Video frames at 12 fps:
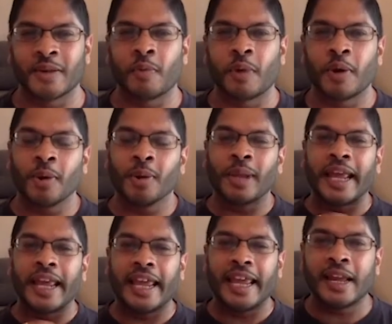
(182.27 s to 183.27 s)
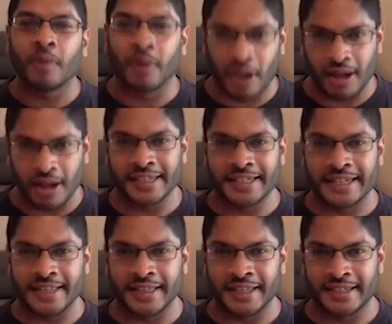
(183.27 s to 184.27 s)
we're all equalized
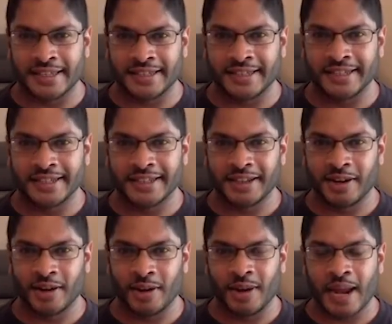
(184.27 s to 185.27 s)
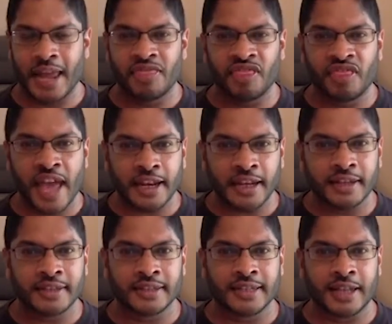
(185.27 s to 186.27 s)
in this, you know, and that in
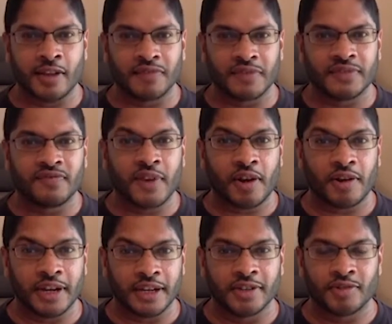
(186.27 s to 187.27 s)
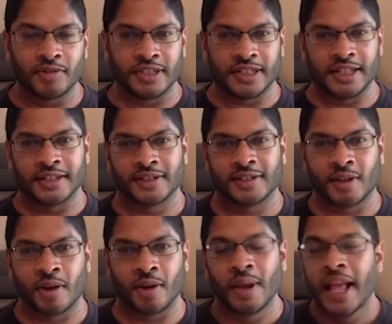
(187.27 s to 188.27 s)
itself is very interesting.
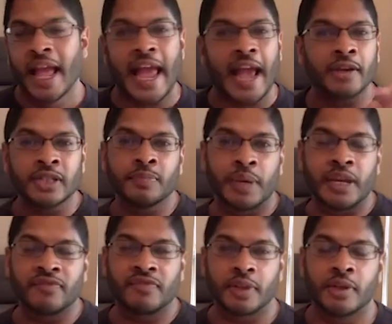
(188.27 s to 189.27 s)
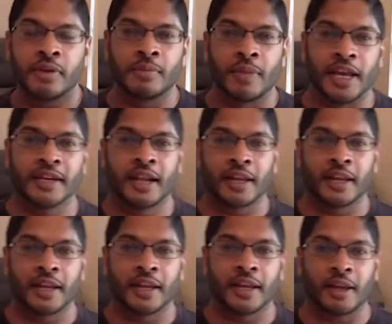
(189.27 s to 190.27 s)
So how's it been for you, man?
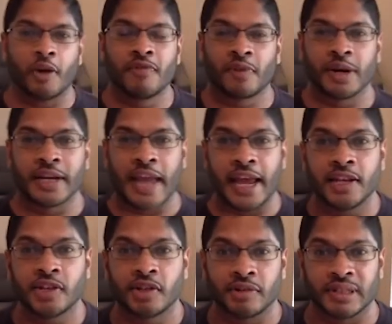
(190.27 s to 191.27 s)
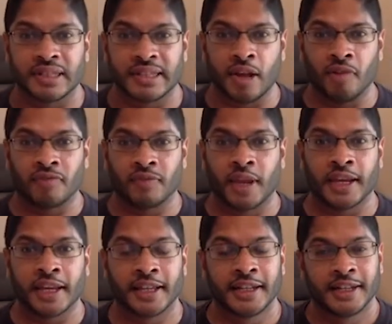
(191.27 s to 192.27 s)
Like, over in Asia itself,
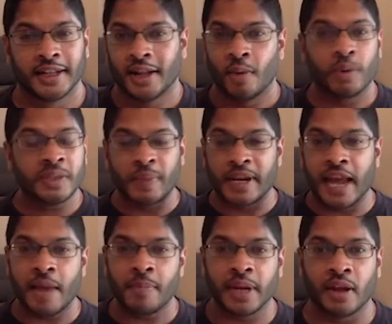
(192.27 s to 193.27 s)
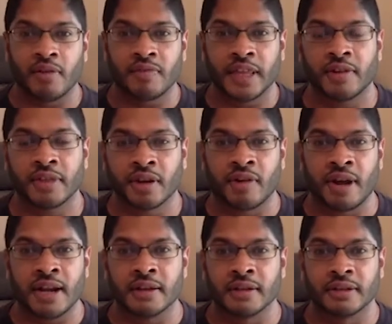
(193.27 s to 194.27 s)
like, what's been happening over there on the ground?